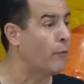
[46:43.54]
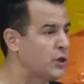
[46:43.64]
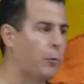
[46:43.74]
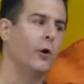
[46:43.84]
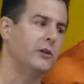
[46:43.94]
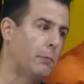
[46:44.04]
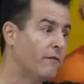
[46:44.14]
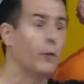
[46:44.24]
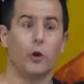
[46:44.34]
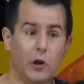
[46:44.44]
at which point the
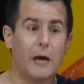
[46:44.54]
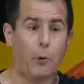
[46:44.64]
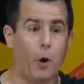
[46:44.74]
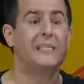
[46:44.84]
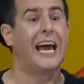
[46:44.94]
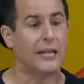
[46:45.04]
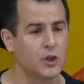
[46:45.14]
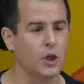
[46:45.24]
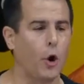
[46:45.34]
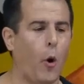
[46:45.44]
proverbial light bulb
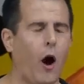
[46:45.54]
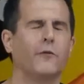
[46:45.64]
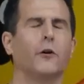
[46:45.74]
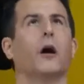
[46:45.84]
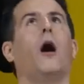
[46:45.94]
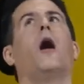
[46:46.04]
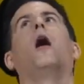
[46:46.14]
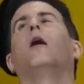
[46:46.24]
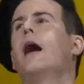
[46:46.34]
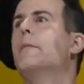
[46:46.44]
tends to go off and you're like,
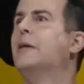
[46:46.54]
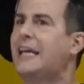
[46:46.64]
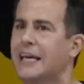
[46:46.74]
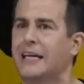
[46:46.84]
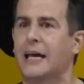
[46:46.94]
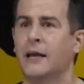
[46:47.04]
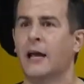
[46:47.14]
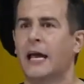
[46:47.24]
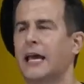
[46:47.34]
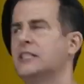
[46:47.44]
oh, I'm an idiot.
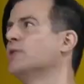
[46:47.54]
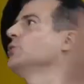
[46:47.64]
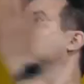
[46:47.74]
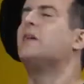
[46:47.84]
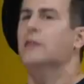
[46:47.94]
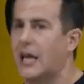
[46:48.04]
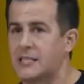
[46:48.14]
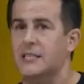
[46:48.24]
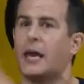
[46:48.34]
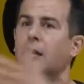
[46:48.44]
It's supposed to be
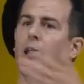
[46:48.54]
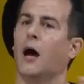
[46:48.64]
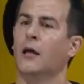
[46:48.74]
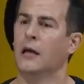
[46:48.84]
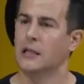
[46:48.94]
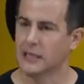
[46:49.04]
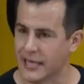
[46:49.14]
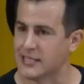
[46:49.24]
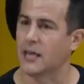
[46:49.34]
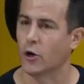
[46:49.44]
less than, not
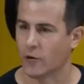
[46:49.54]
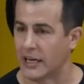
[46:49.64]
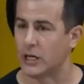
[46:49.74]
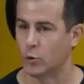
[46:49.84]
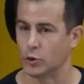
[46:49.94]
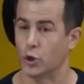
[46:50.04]
less than or equal